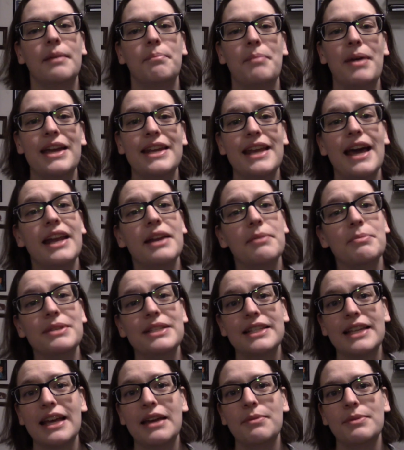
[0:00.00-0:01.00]
My anatomy
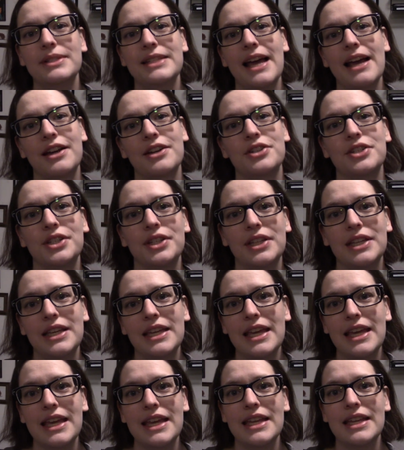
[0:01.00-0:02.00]
scan was actually
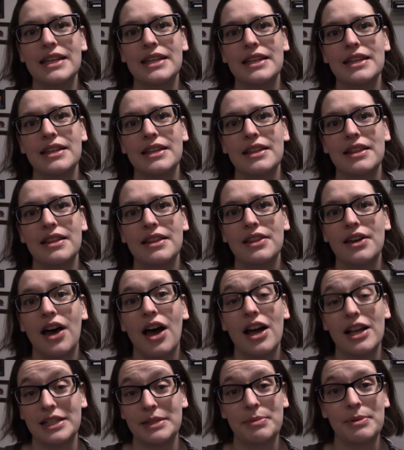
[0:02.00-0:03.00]
in the
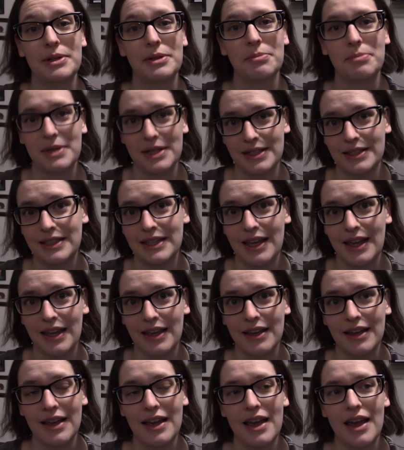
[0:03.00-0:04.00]
hospital
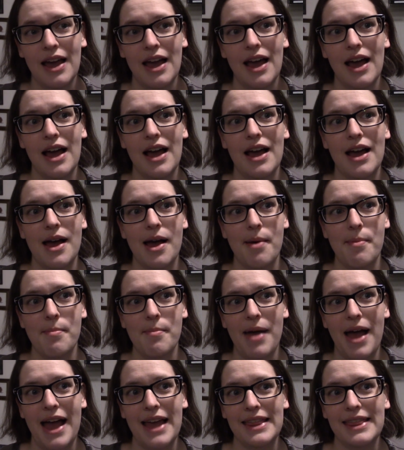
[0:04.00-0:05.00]
building. Um,
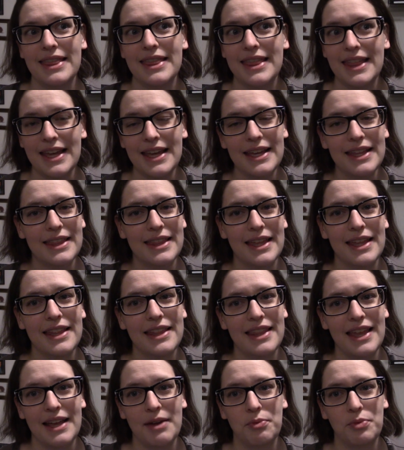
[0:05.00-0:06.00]
I think that
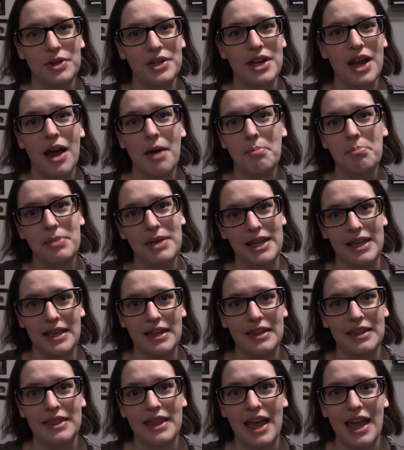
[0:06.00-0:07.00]
that would not
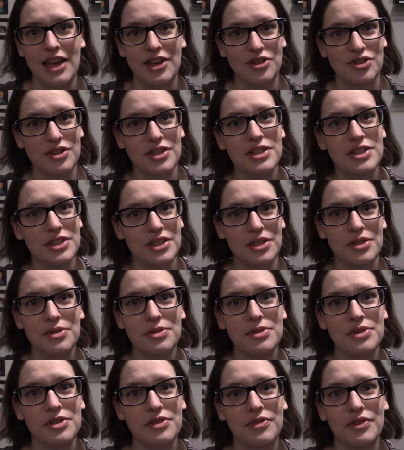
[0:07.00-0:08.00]
be the entrance
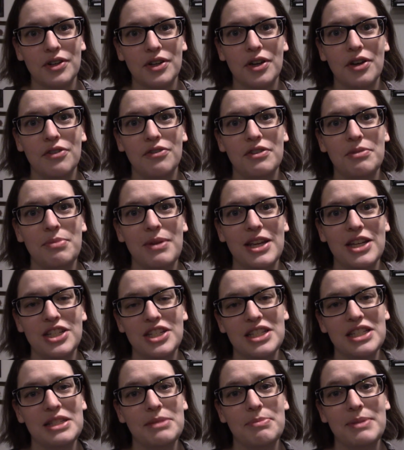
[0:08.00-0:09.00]
used for COVID
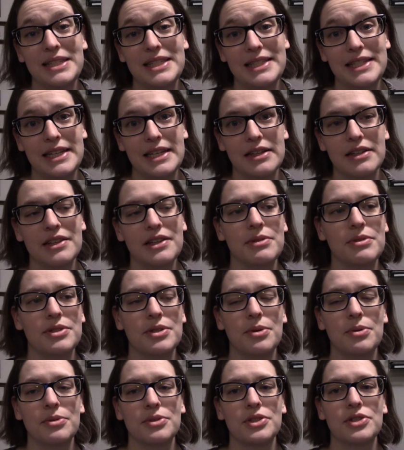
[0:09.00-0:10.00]
patients, but still, there was
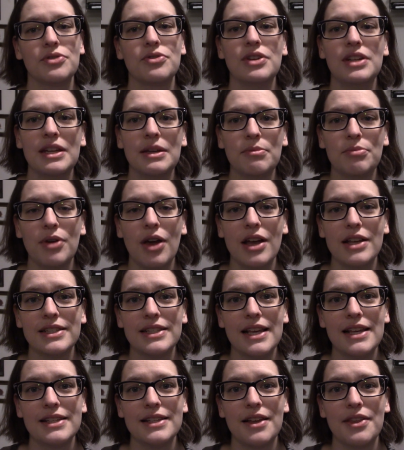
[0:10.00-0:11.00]
a whole screening
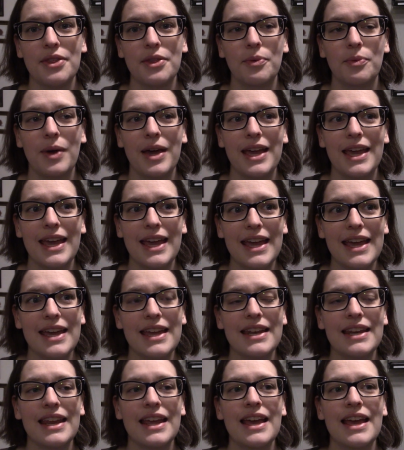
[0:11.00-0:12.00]
process on the way
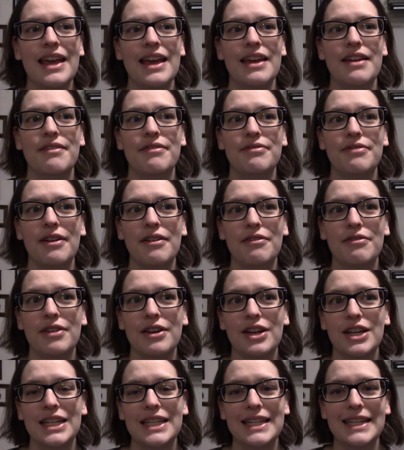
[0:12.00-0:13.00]
in. It felt
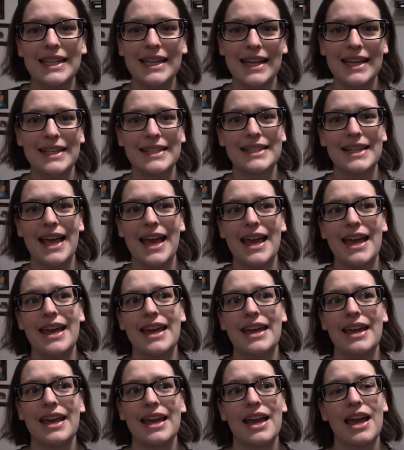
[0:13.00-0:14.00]
very
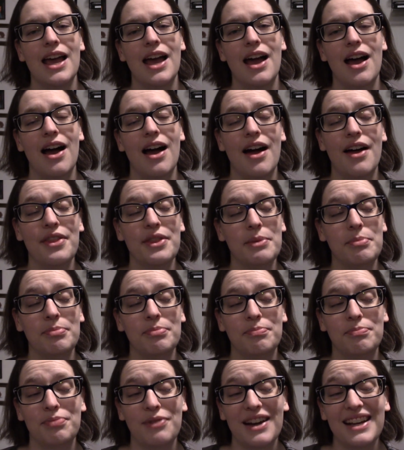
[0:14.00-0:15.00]
TSA. On the
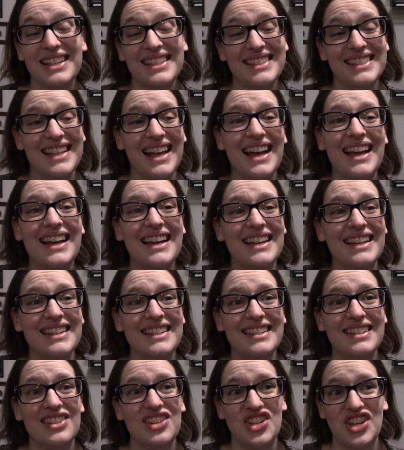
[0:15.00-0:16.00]
bright side,
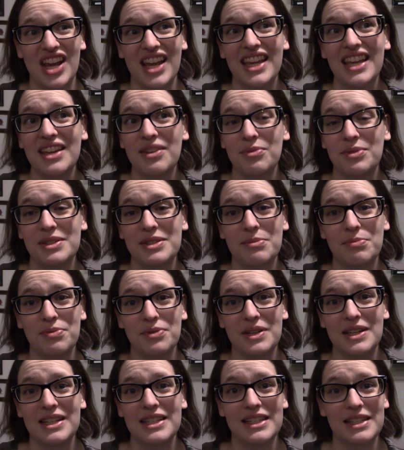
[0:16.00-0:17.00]
check in was a
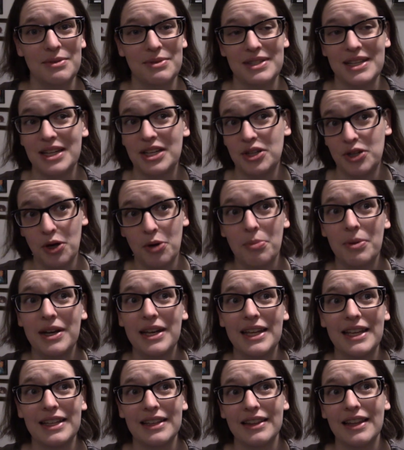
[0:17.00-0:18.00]
breeze. There was like
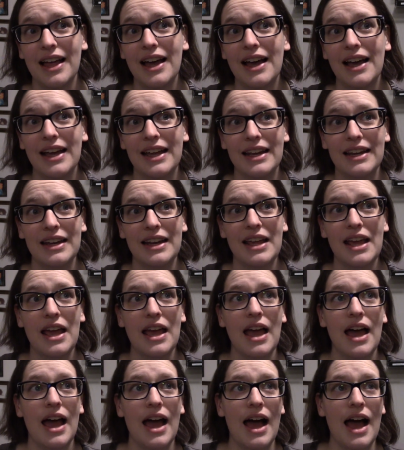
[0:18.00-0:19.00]
nobody in line.
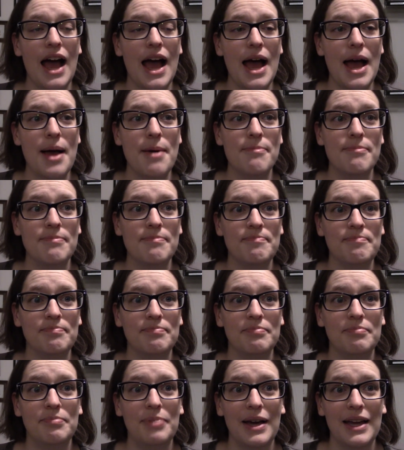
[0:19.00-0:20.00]
Um,
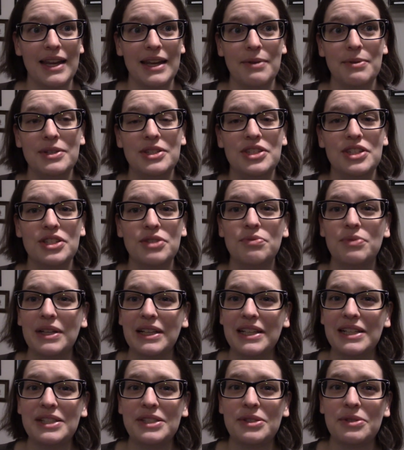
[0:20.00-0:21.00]
but it was just
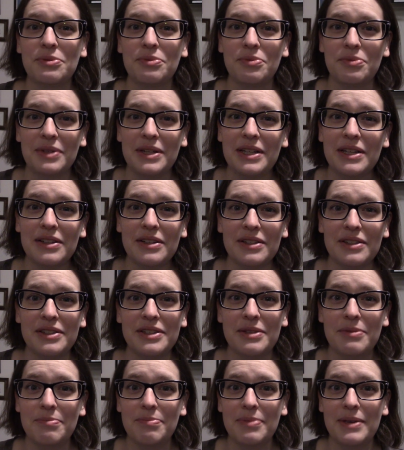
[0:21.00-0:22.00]
really surreal
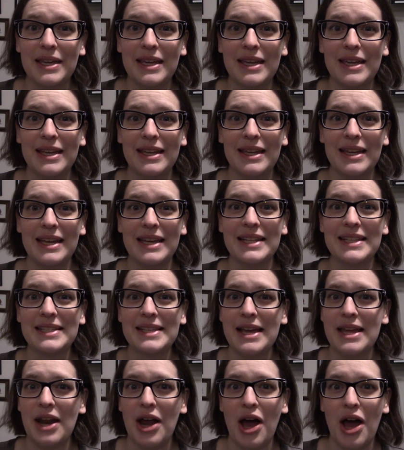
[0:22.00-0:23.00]
to be
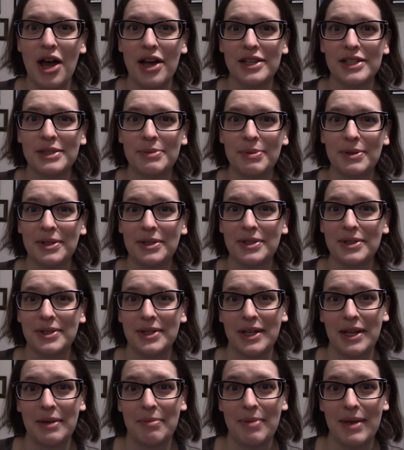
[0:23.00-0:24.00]
inside a hospital
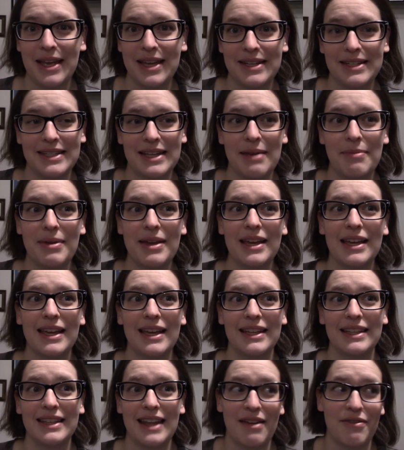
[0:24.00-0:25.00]
during a pandemic
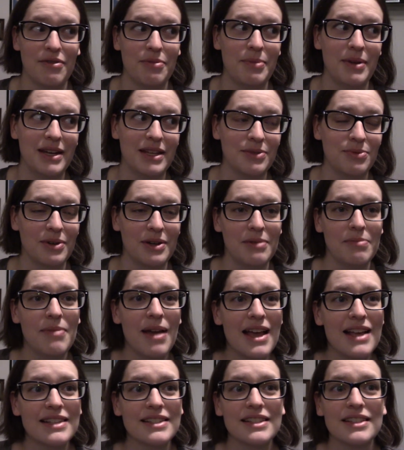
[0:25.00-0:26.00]
and everybody's wearing
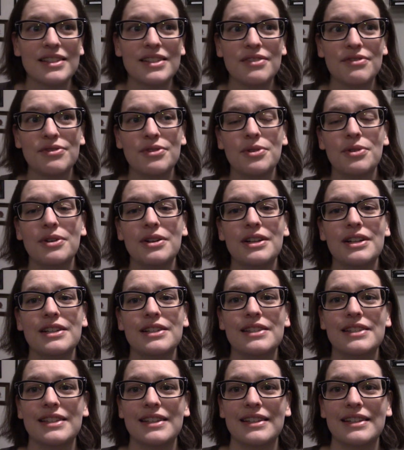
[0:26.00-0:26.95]
masks, of course.